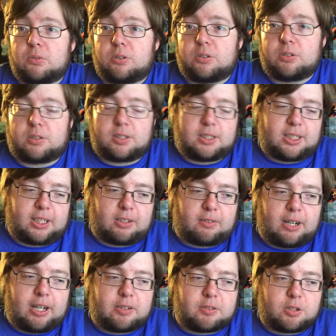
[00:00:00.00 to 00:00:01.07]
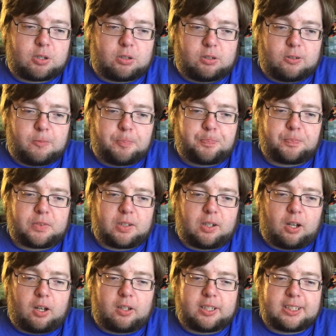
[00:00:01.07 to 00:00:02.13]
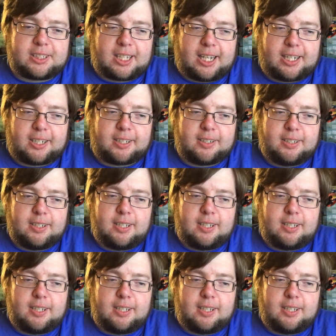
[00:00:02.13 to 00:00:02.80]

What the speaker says: will stick around through all these kind of